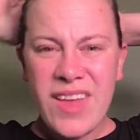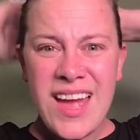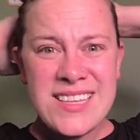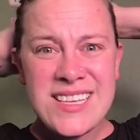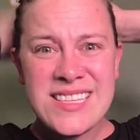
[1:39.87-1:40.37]

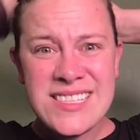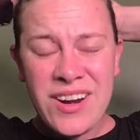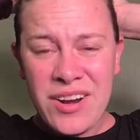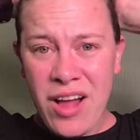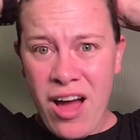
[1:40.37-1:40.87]
I, it
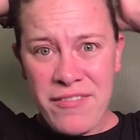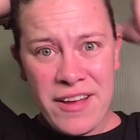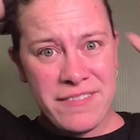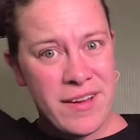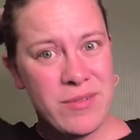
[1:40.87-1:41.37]
started off,
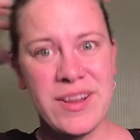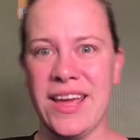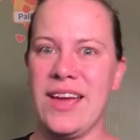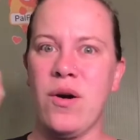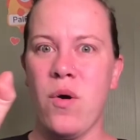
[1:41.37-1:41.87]
I found
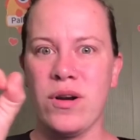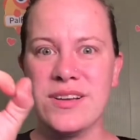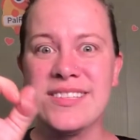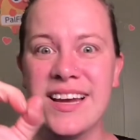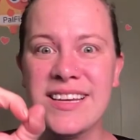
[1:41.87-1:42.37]
a
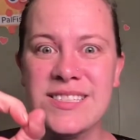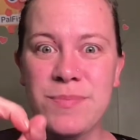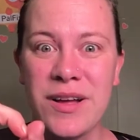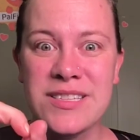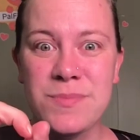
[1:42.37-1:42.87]
quarter size
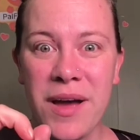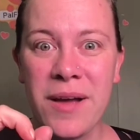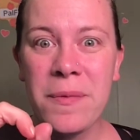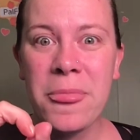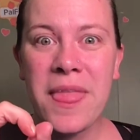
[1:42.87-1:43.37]
bald
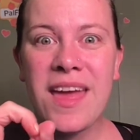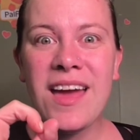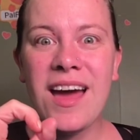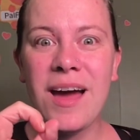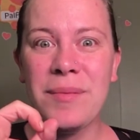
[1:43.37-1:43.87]
spot
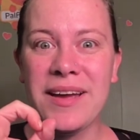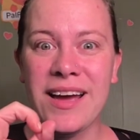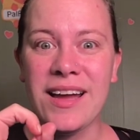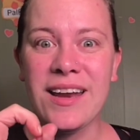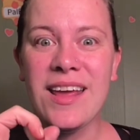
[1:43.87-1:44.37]
on my
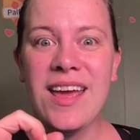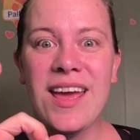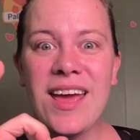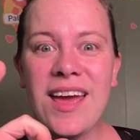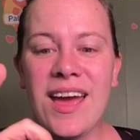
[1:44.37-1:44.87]
head.
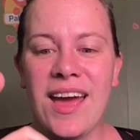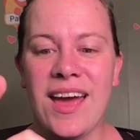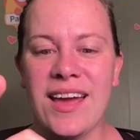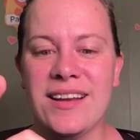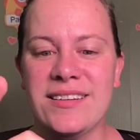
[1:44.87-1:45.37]

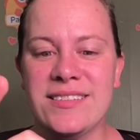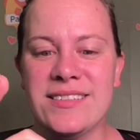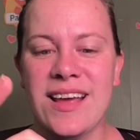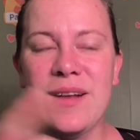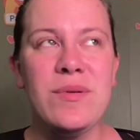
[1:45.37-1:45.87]

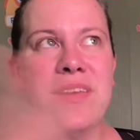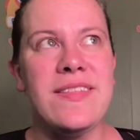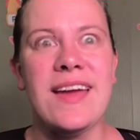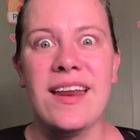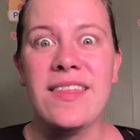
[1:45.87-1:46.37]
And I didn't really
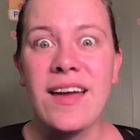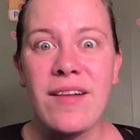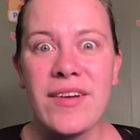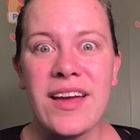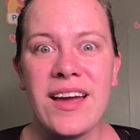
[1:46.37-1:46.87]
think anything
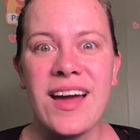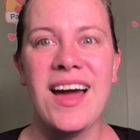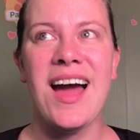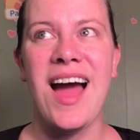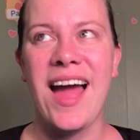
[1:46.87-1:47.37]
of it.
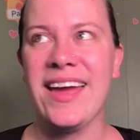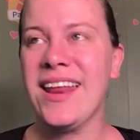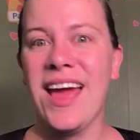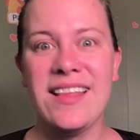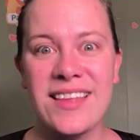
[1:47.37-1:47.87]
I
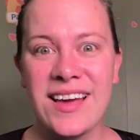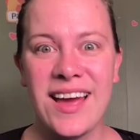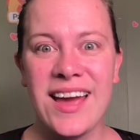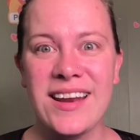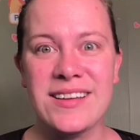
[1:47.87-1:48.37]
had had that I
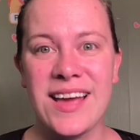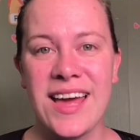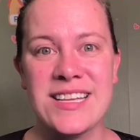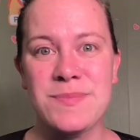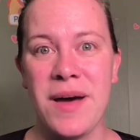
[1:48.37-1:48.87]
had a,
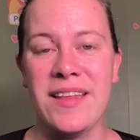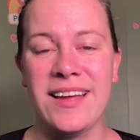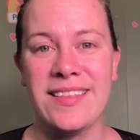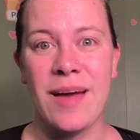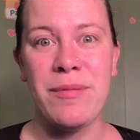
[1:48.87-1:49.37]
had a spot
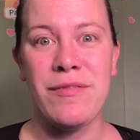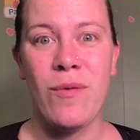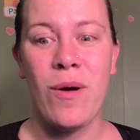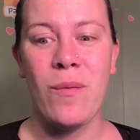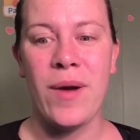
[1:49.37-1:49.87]
like that
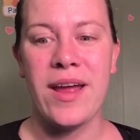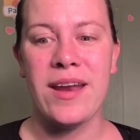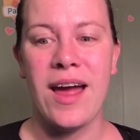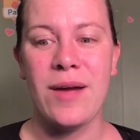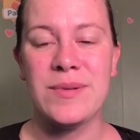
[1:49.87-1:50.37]
before
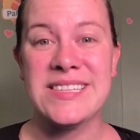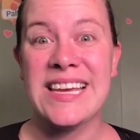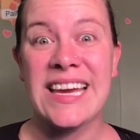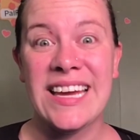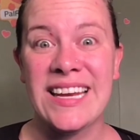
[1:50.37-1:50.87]
when I was a
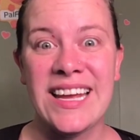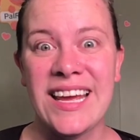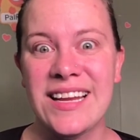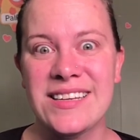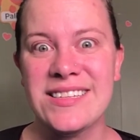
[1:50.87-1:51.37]
kid,
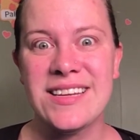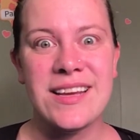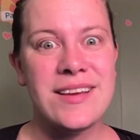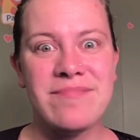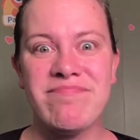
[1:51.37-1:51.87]
and
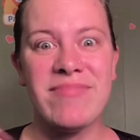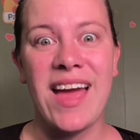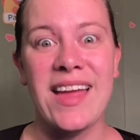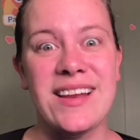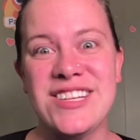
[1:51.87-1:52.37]

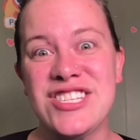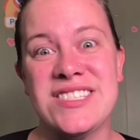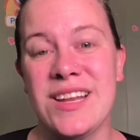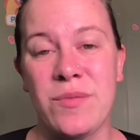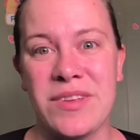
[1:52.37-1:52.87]
I, it
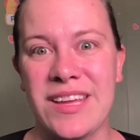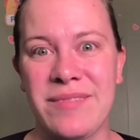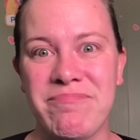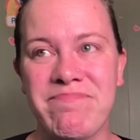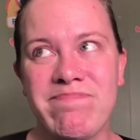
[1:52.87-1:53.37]
just didn't really